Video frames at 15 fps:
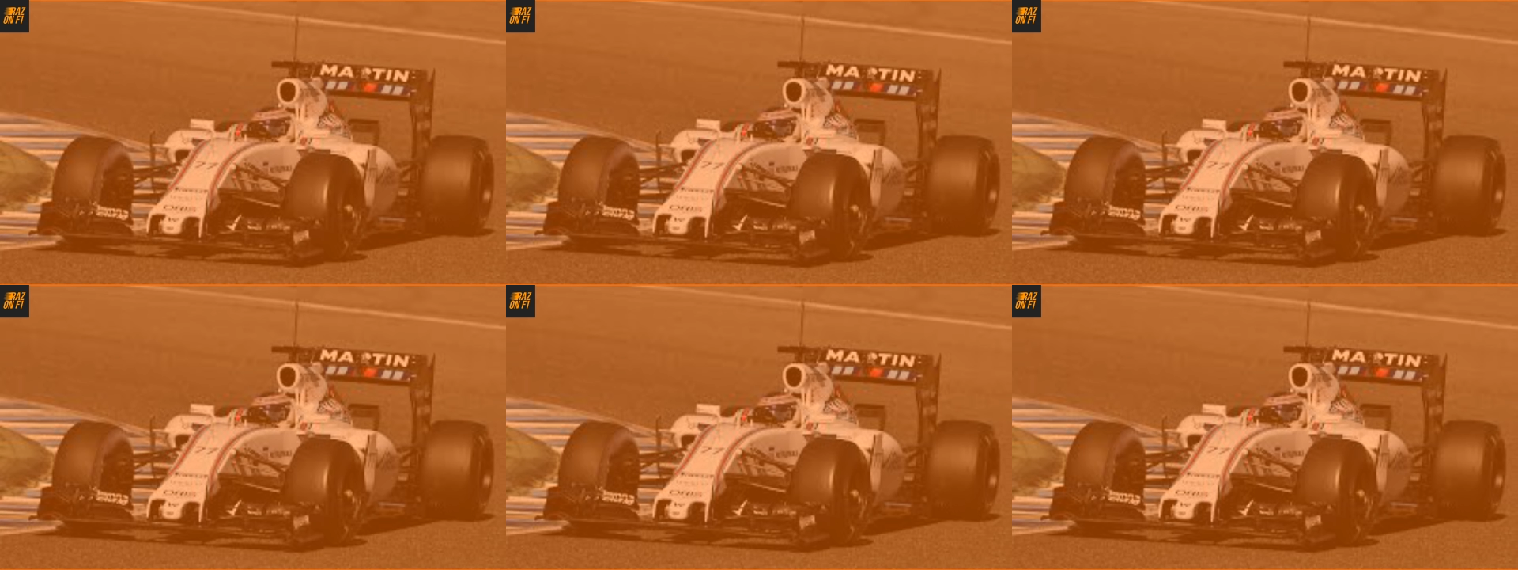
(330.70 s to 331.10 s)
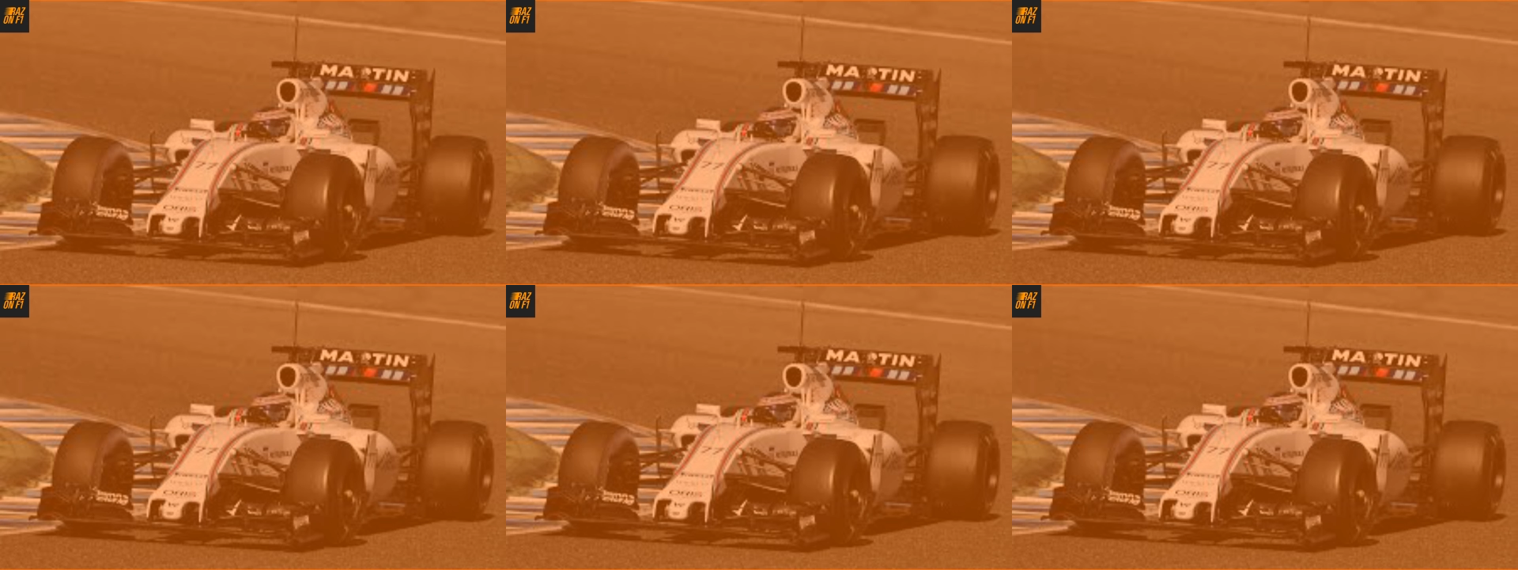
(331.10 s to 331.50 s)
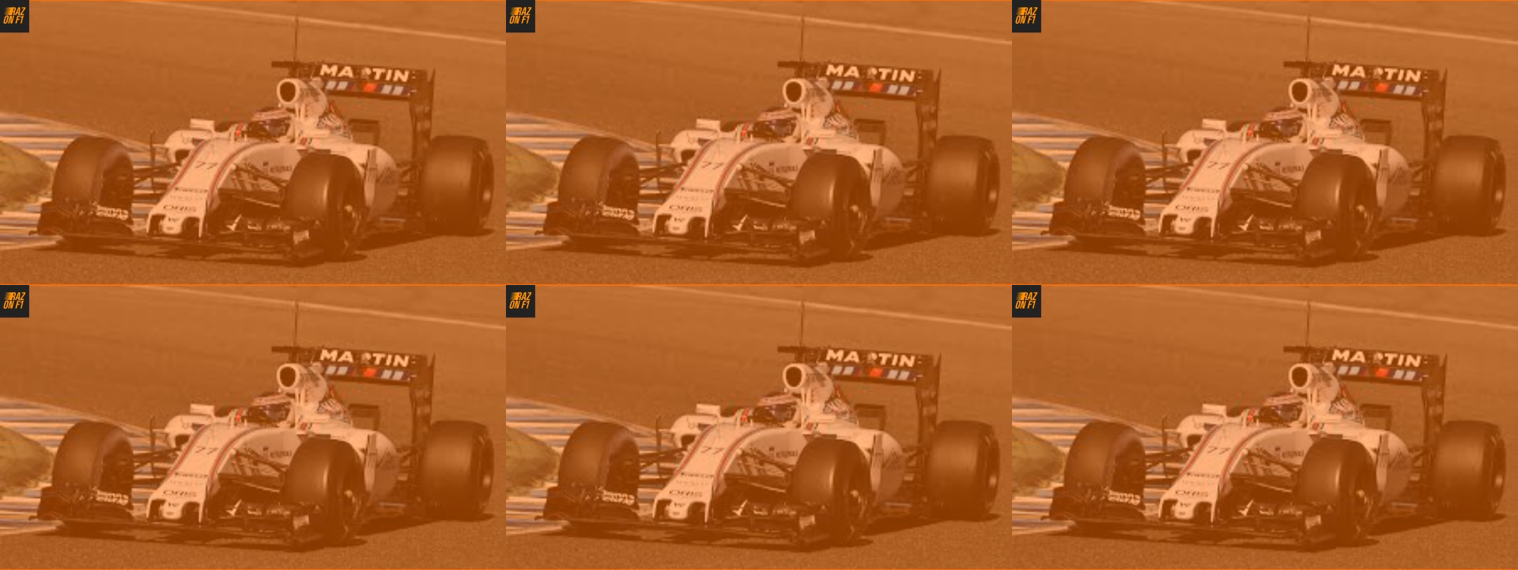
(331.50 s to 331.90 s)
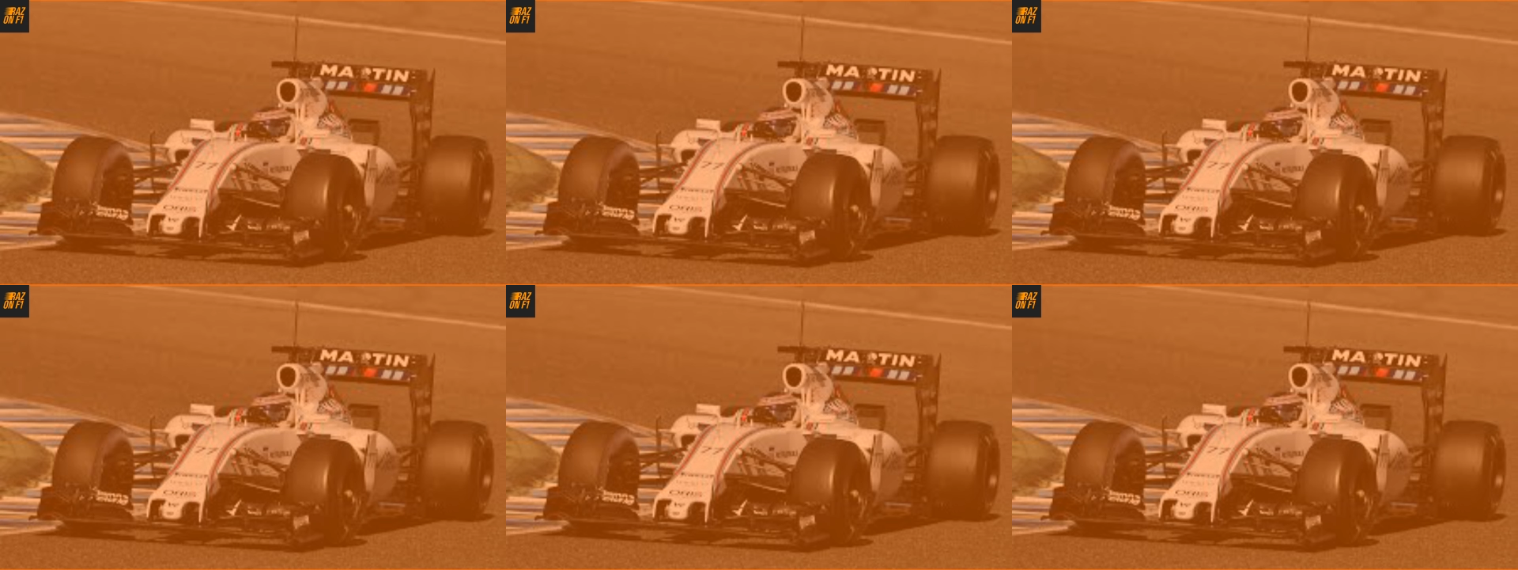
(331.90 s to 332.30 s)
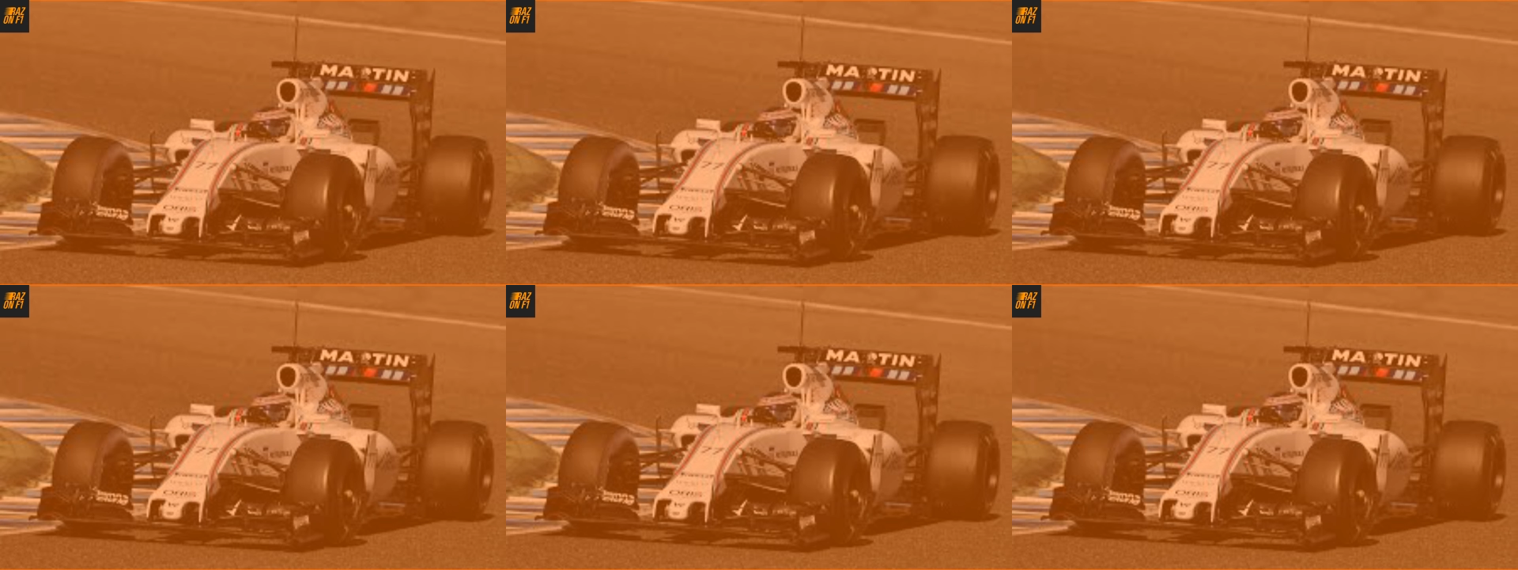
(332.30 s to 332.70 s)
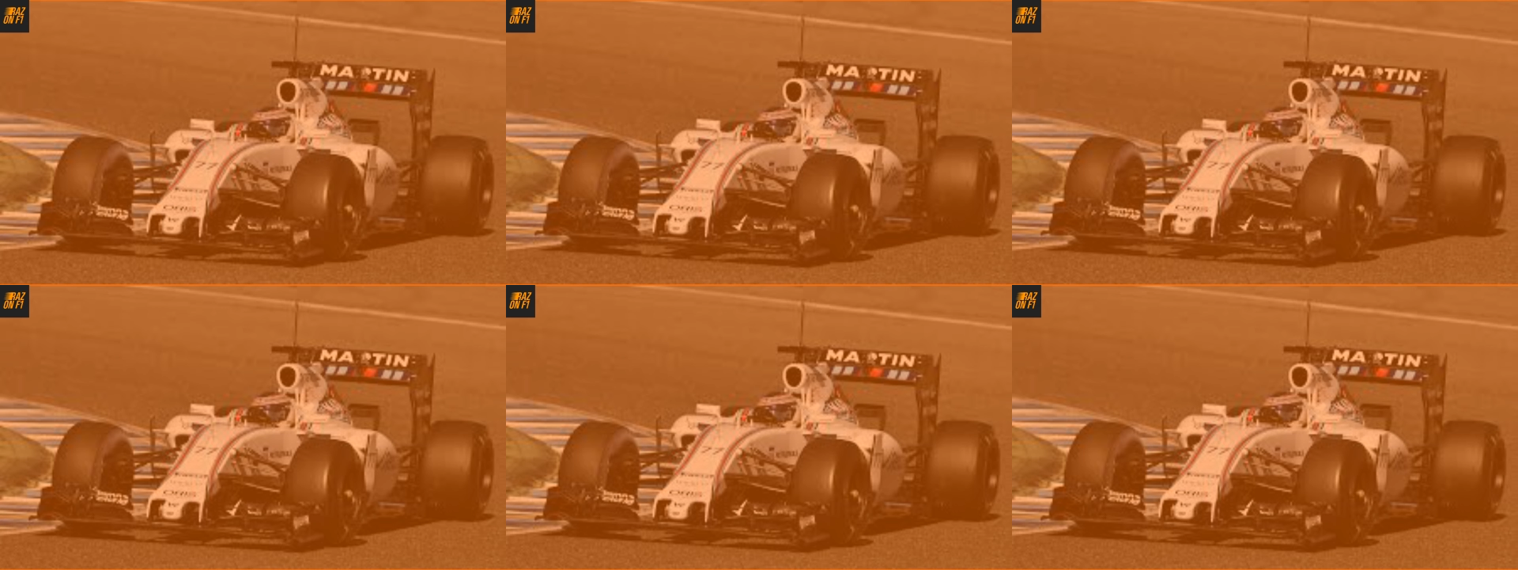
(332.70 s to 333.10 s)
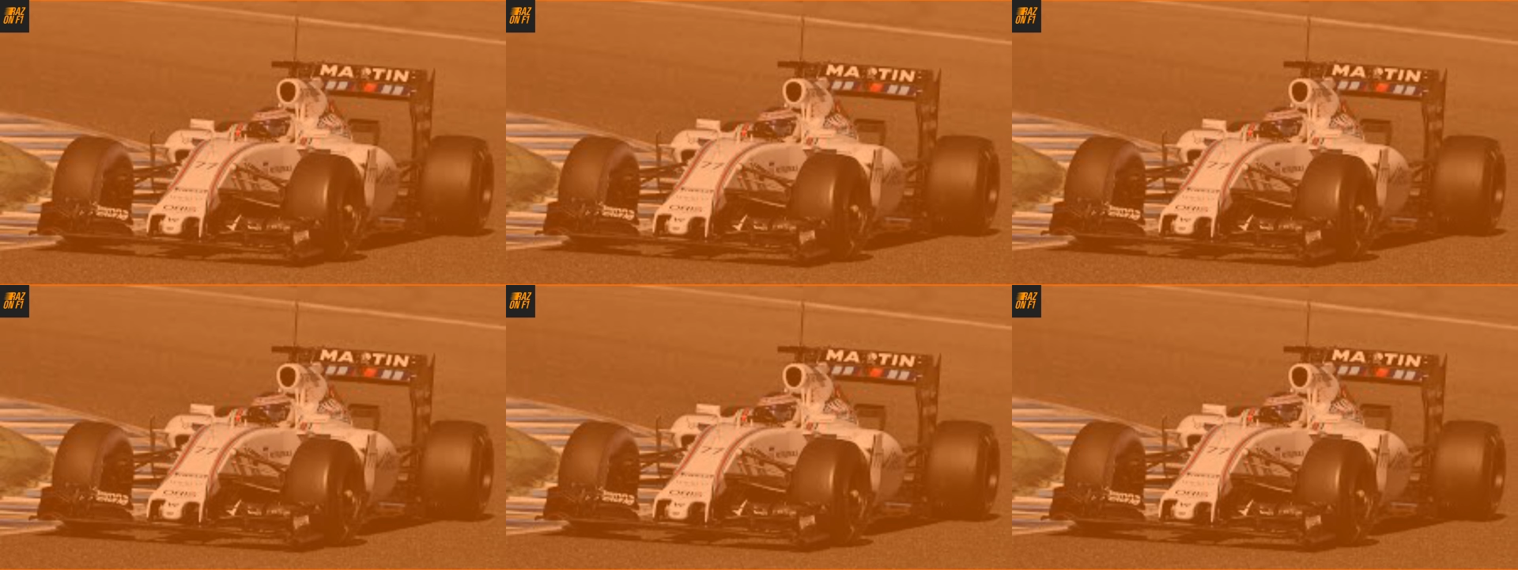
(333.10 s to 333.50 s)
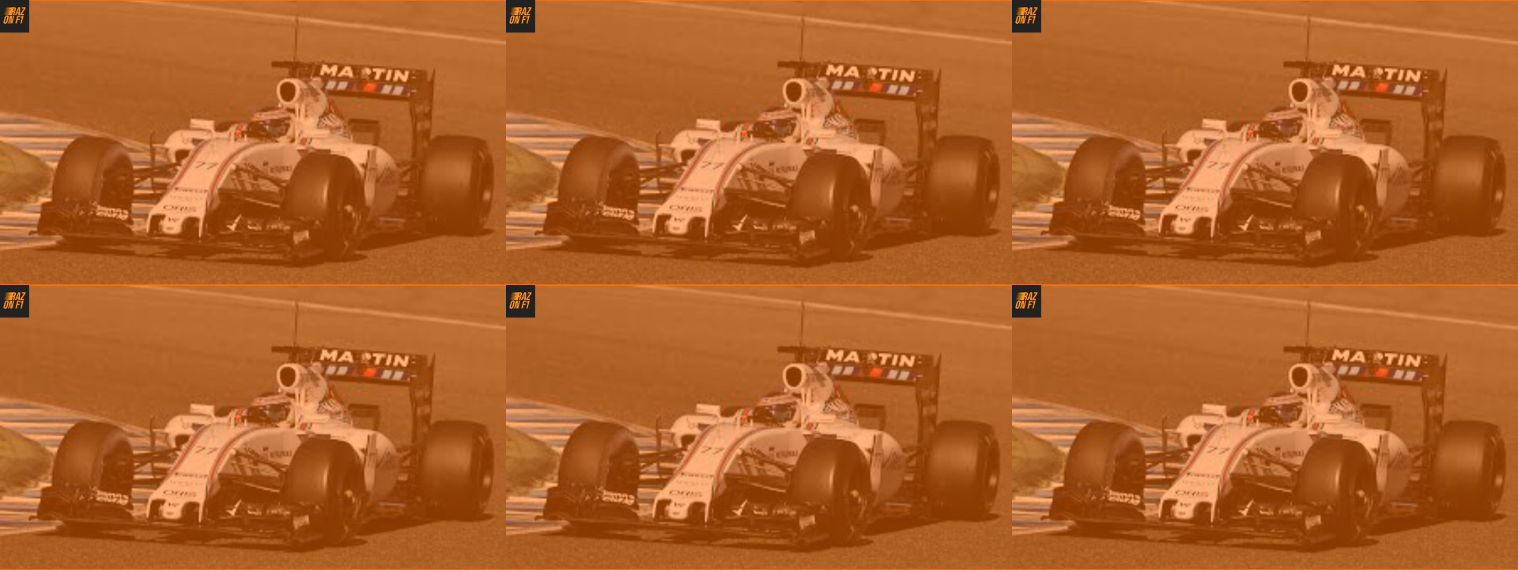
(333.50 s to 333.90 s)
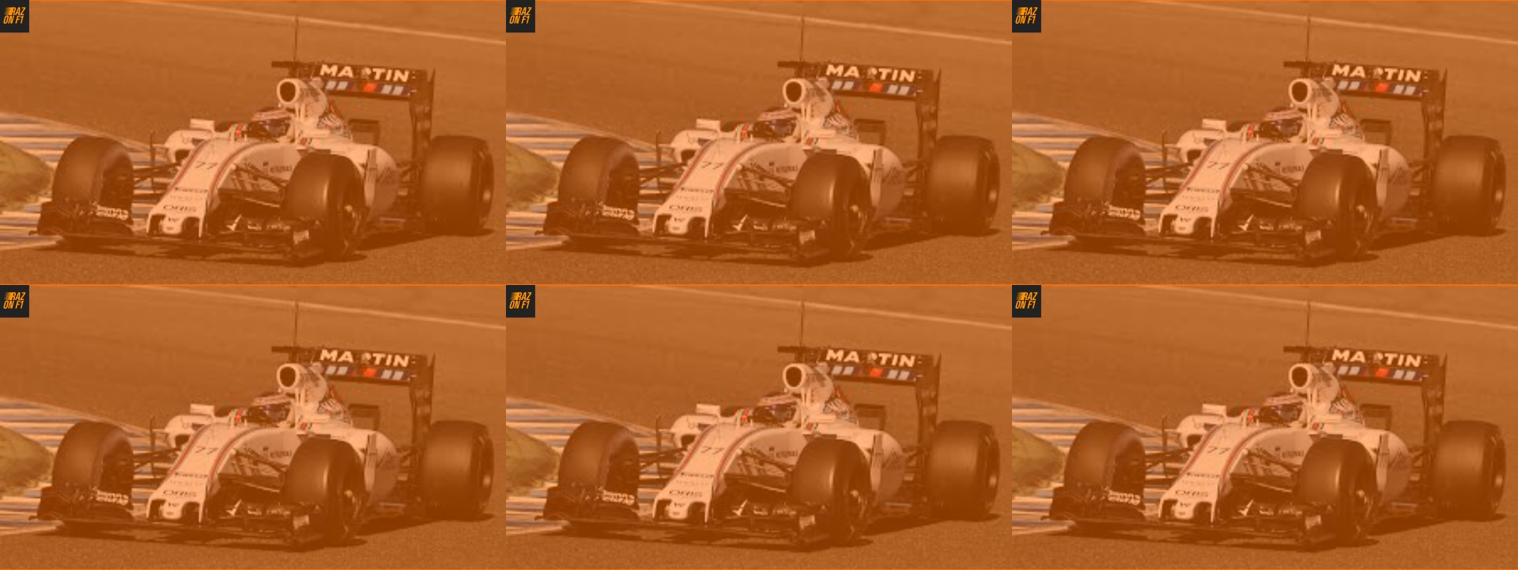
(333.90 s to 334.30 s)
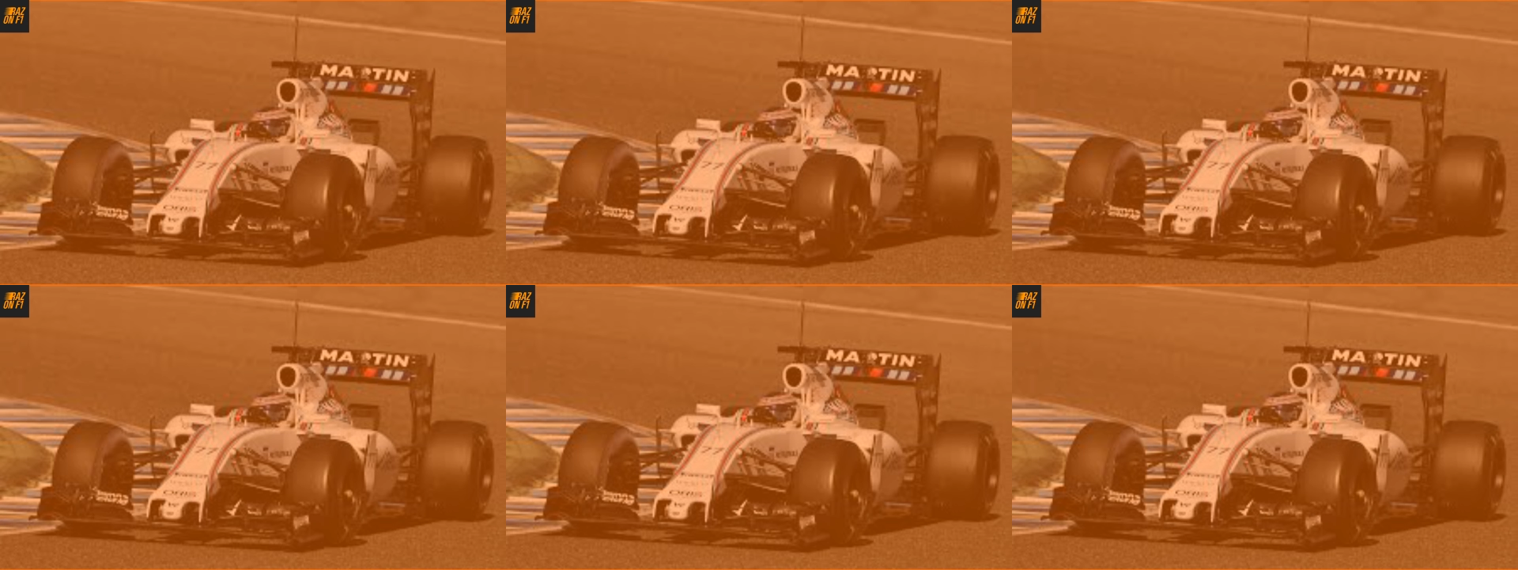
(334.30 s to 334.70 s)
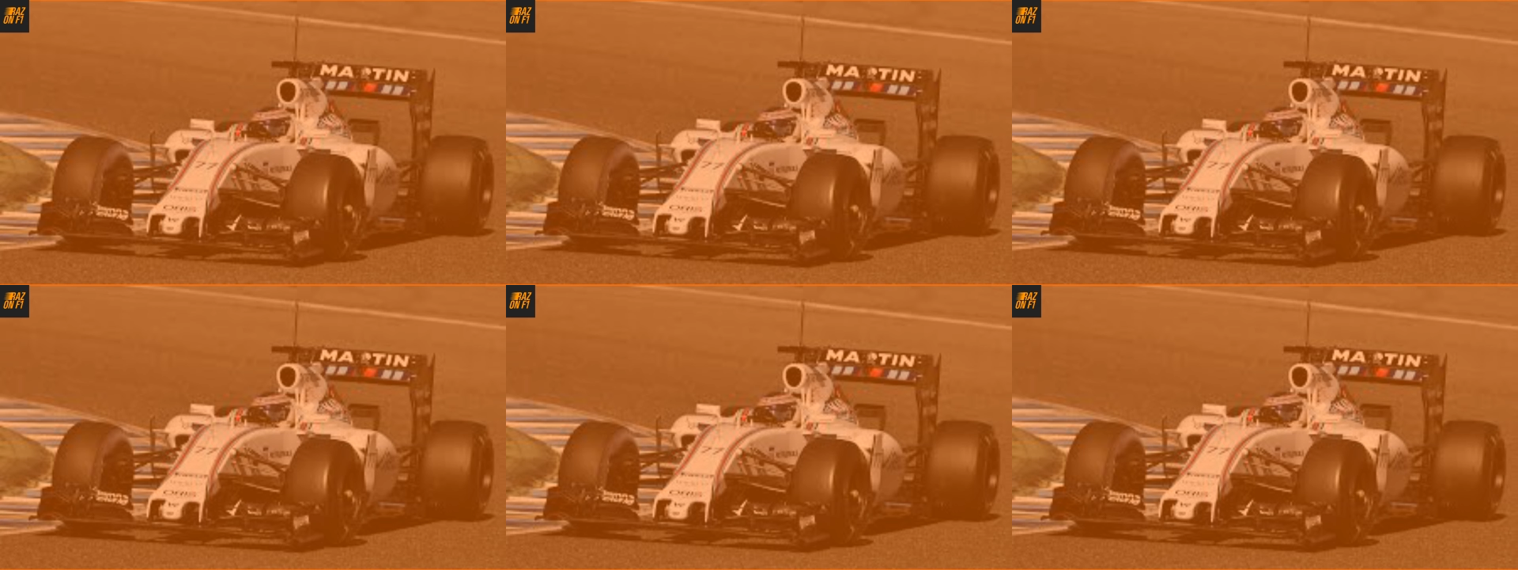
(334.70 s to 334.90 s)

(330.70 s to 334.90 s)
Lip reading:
(no speaker visible)